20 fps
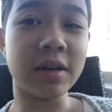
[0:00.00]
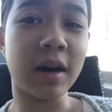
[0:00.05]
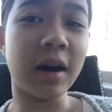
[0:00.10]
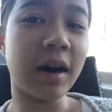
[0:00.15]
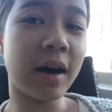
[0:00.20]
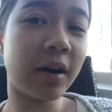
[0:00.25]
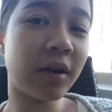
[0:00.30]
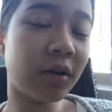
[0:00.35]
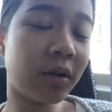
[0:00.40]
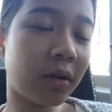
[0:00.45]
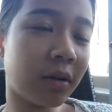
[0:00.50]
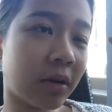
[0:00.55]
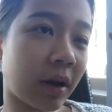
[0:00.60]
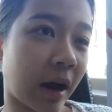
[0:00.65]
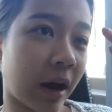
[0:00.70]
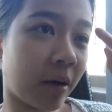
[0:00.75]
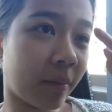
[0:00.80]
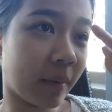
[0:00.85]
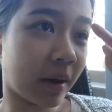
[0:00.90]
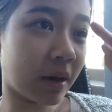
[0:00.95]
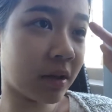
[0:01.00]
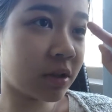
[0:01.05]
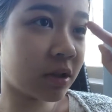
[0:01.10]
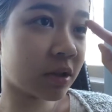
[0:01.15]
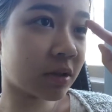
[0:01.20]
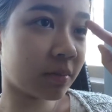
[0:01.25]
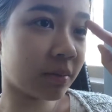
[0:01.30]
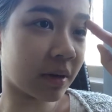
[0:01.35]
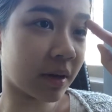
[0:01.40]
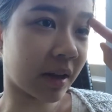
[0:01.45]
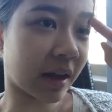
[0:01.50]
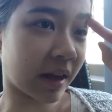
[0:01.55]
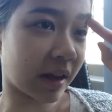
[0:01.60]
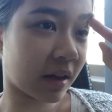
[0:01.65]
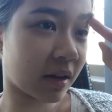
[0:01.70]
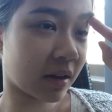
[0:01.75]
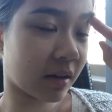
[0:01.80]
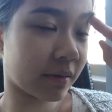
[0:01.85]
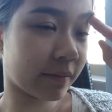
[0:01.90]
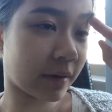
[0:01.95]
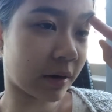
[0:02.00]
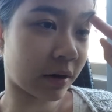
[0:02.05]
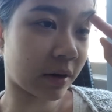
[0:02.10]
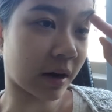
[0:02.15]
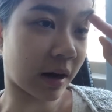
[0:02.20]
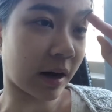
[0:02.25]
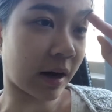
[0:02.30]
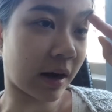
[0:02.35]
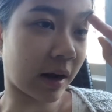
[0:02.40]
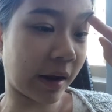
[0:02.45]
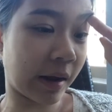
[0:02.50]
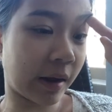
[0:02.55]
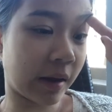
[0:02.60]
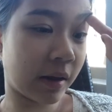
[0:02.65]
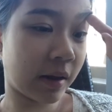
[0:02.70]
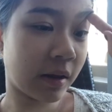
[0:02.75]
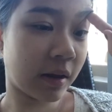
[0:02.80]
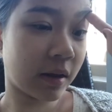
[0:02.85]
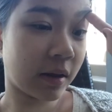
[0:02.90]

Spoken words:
I don't know how much, but like very high,